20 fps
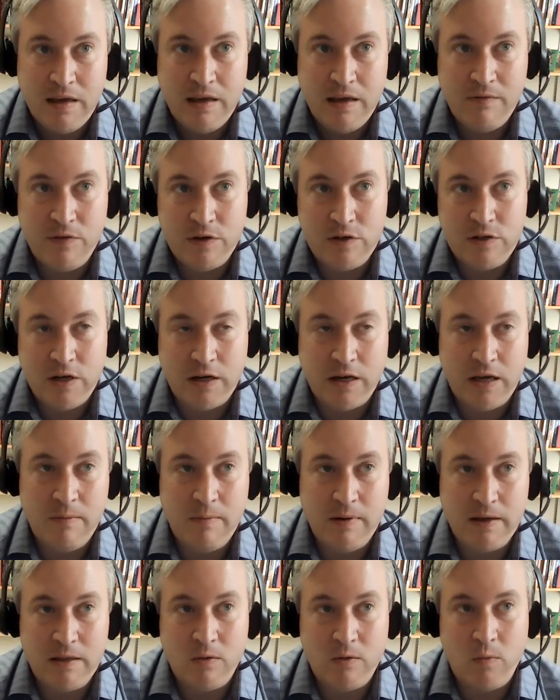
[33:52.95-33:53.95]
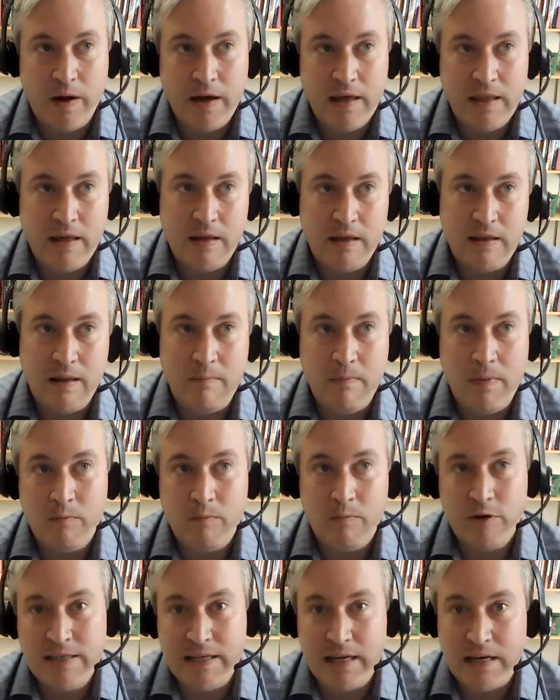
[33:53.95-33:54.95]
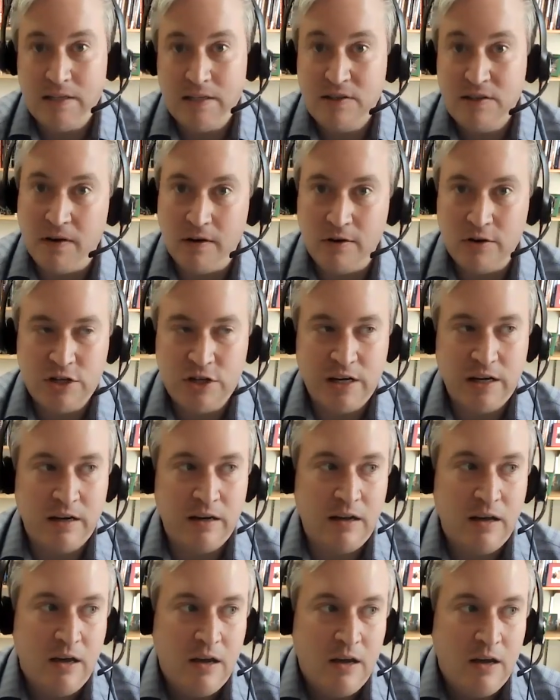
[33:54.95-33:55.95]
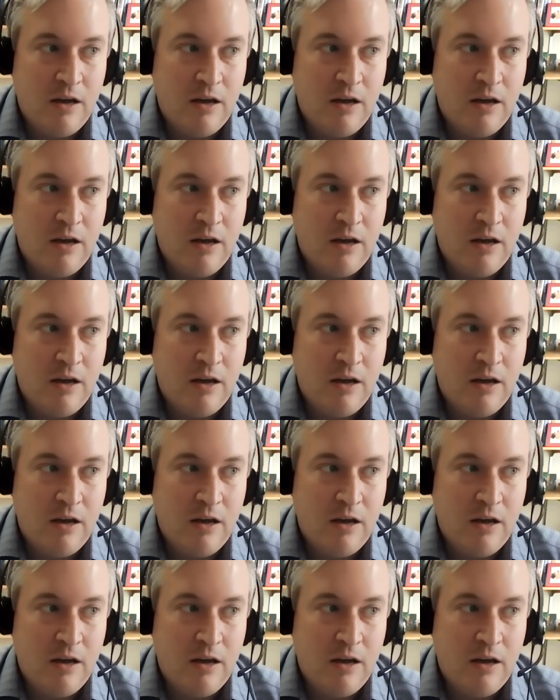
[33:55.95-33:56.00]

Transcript: if you're talking about the way that the memory sites function,